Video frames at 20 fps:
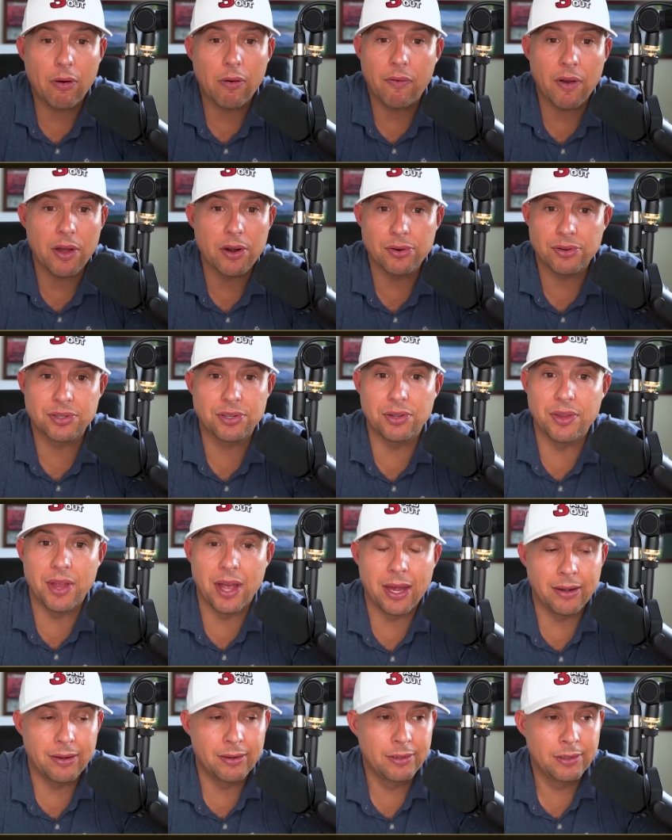have understood
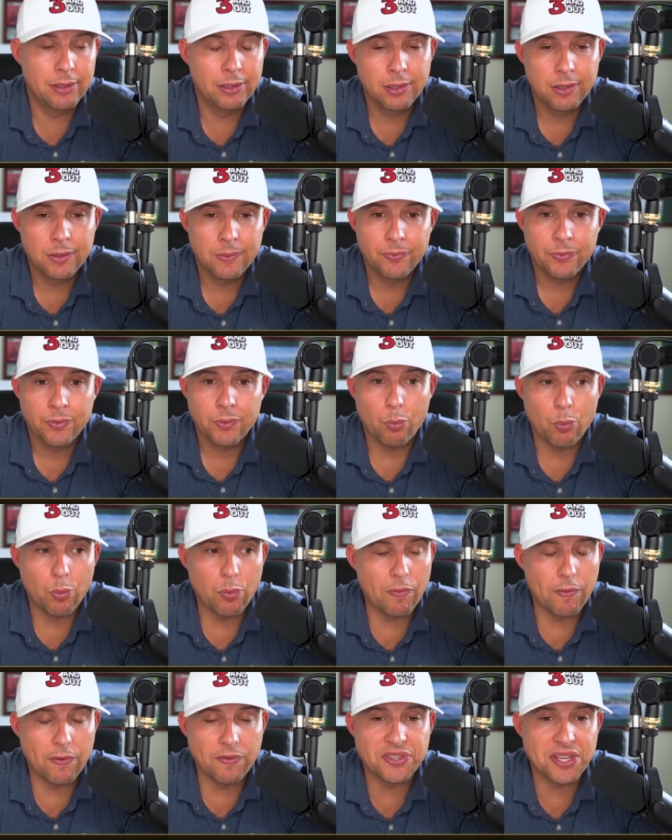that.
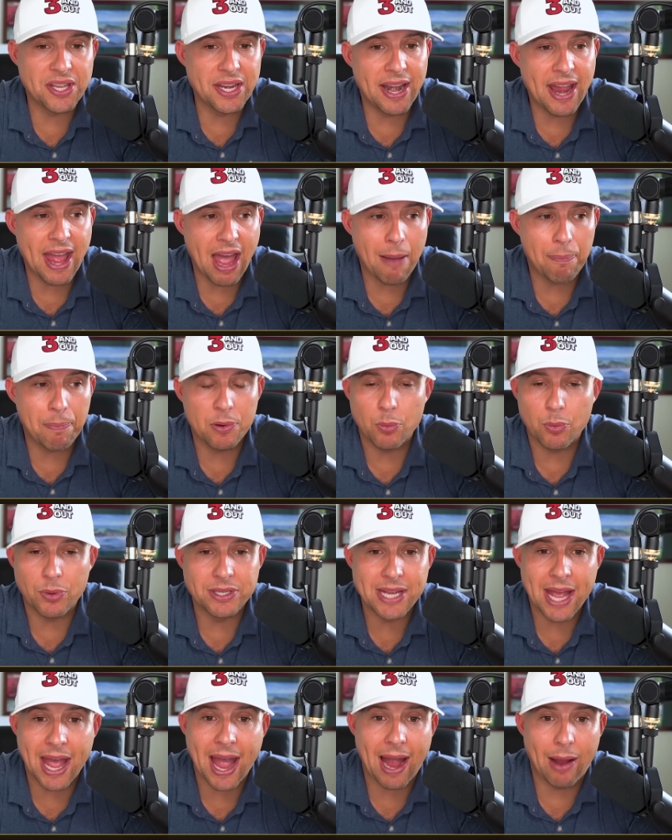We, have seen it happen with
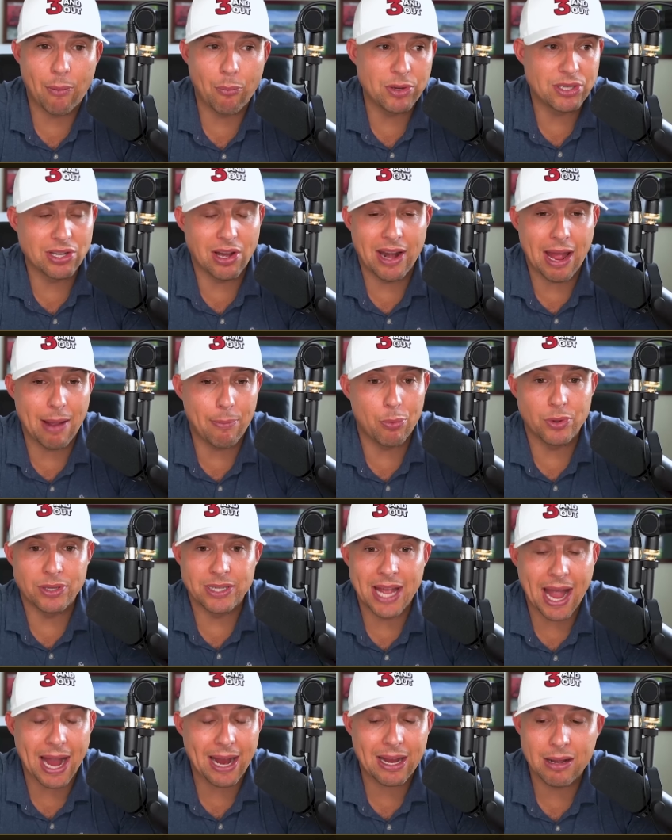Dak. We saw it happen with
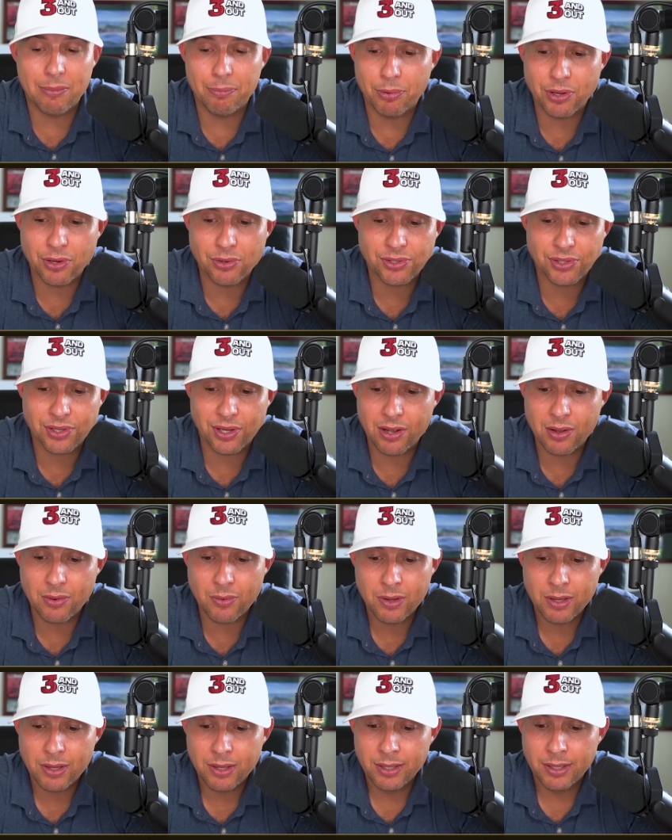Dak a couple years ago.
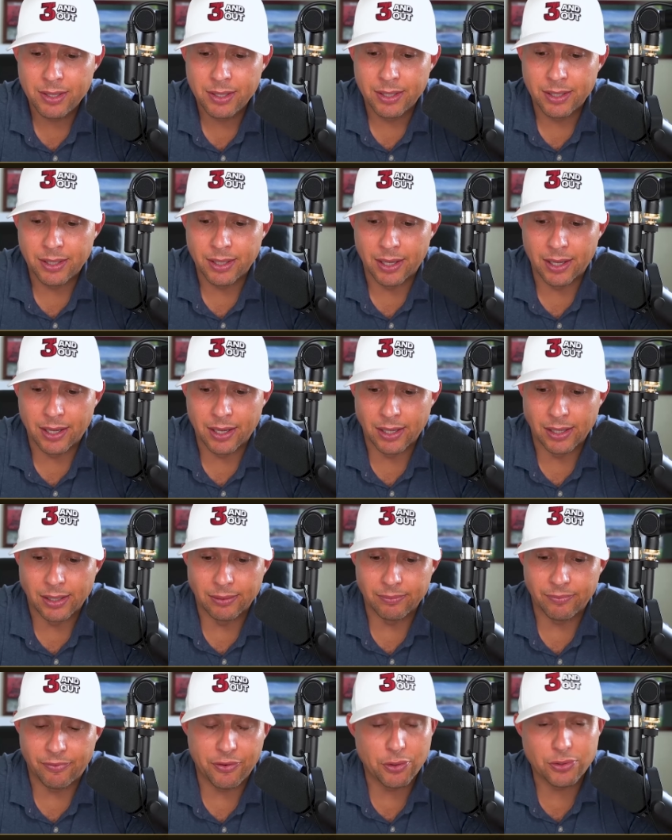Uh,
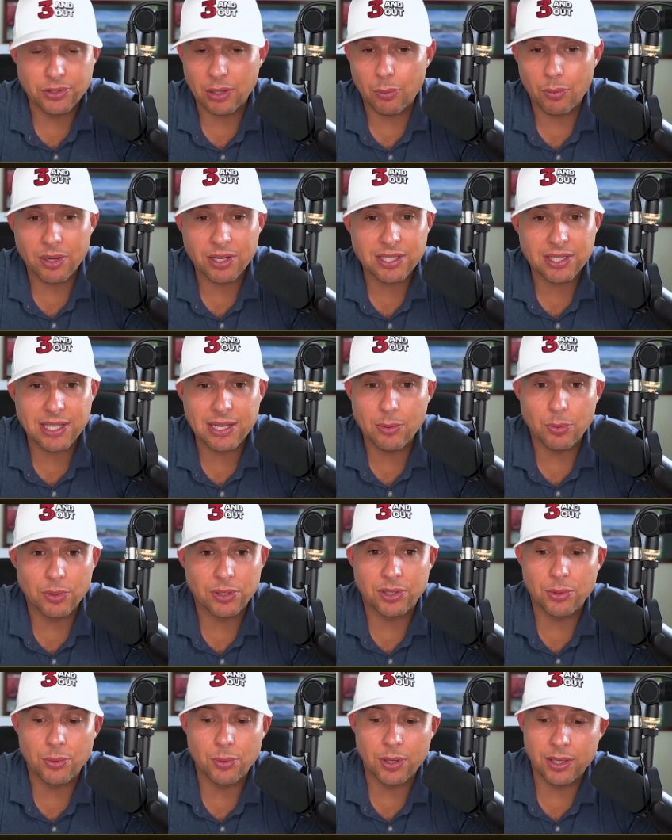feels like we're going to see it with
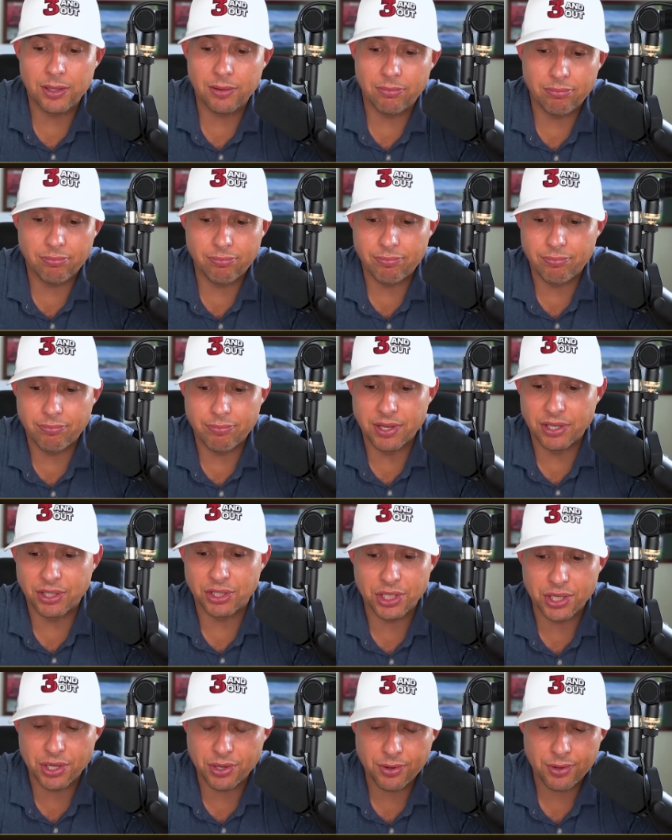Tua
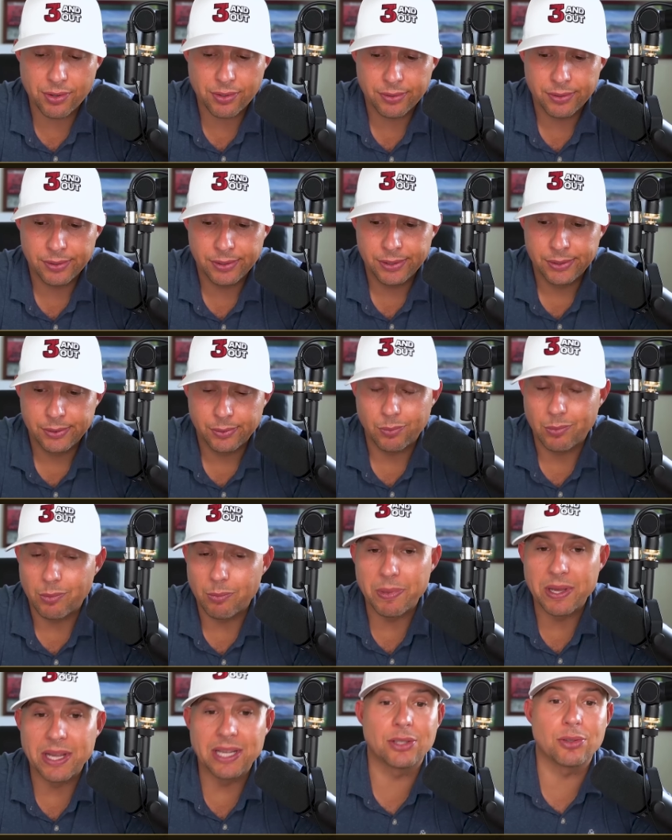this year.
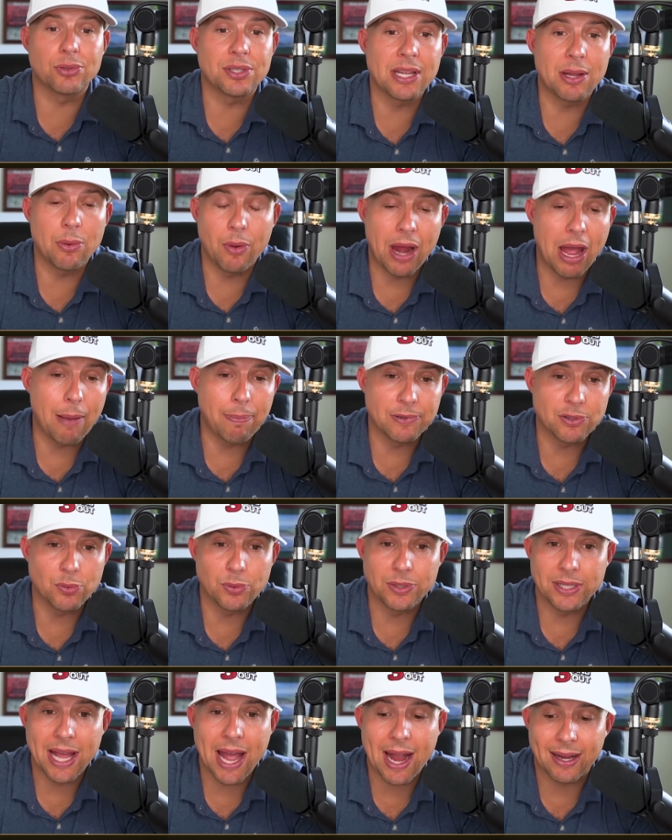Be interesting what happens
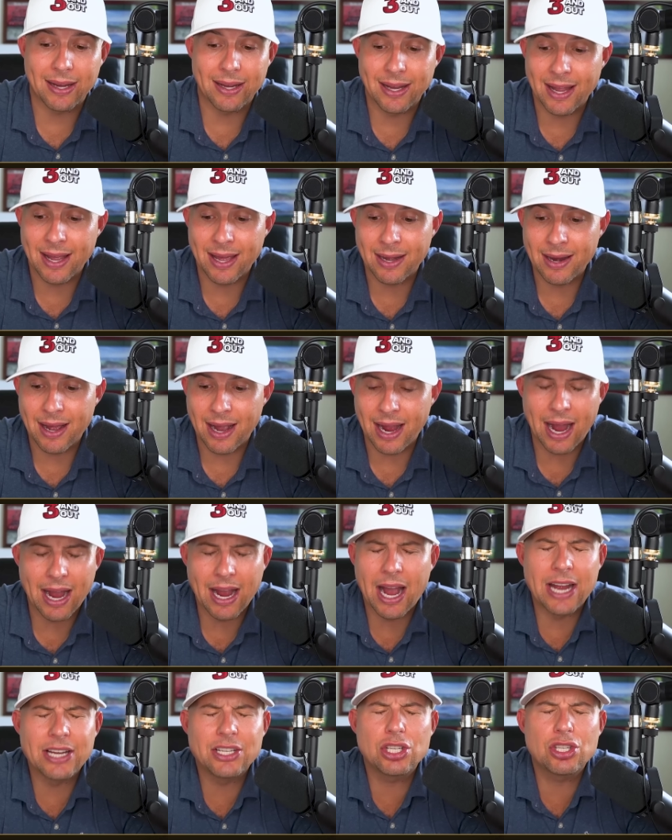with Dak again. I,
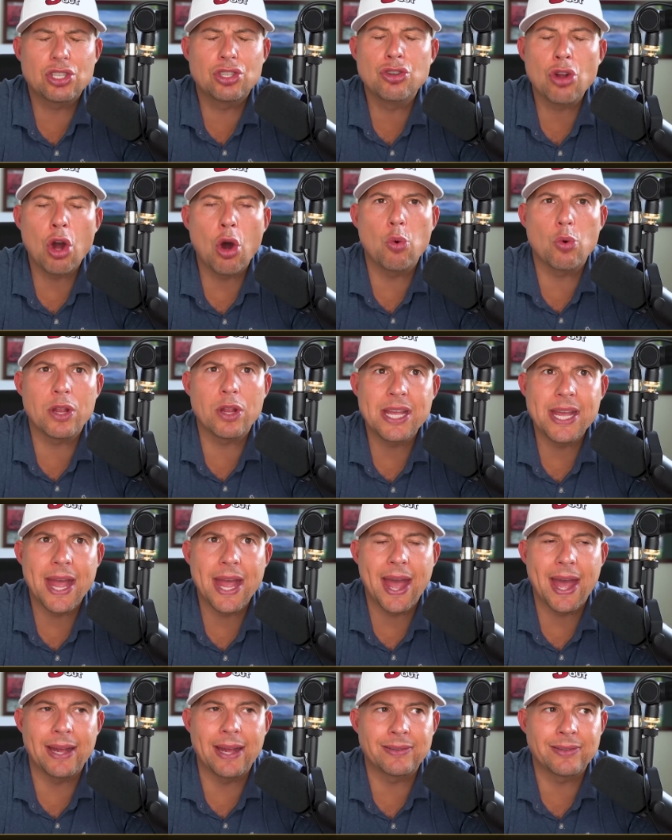I just don't
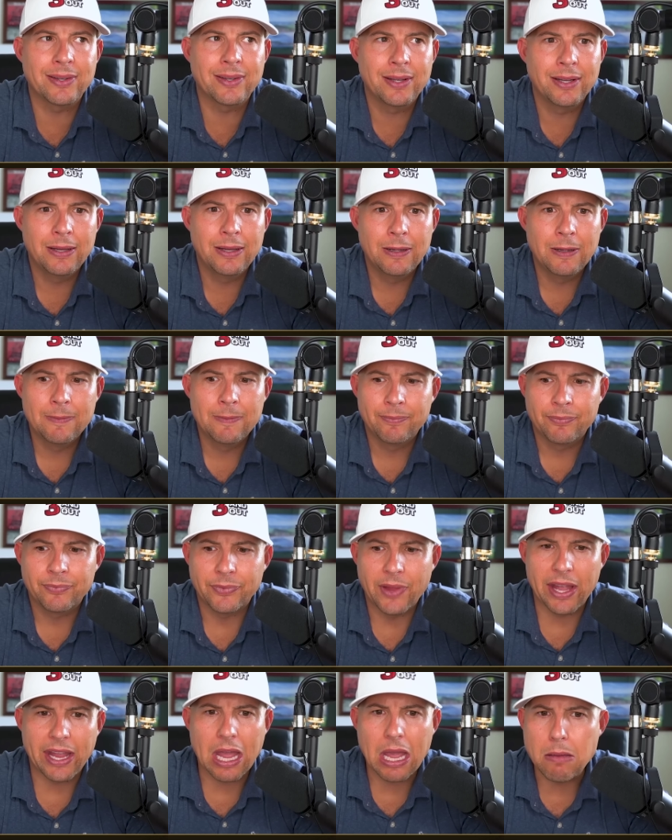get
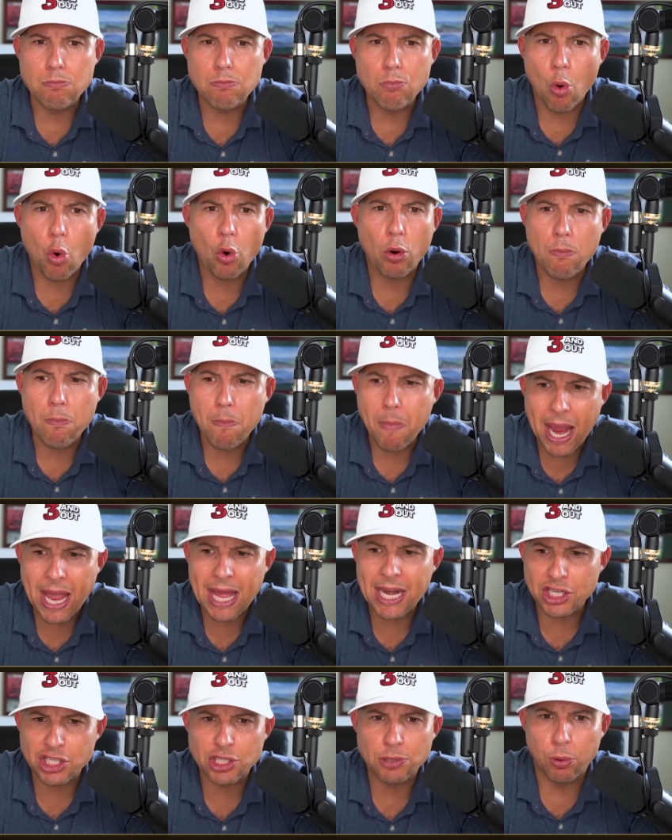like a more
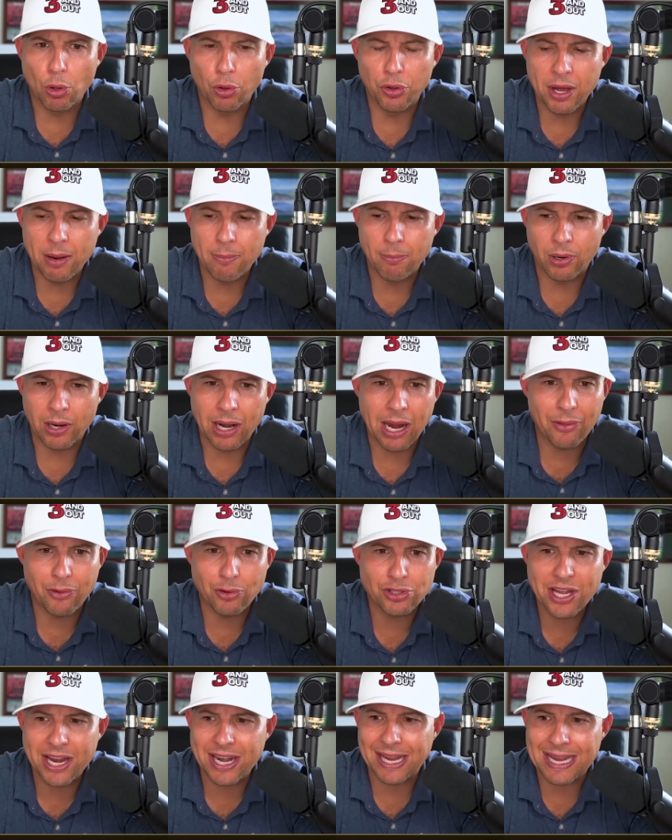manageable number. How
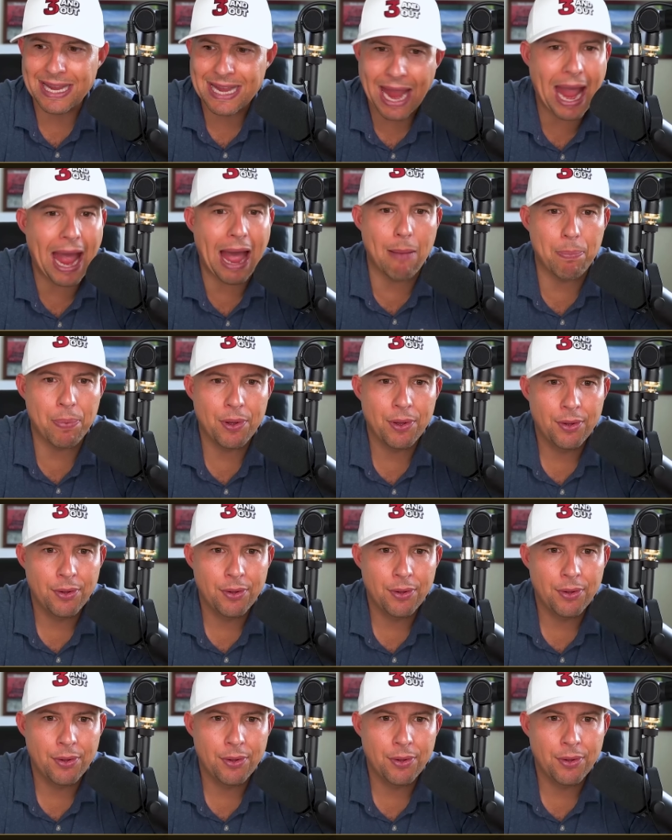there's not a gap,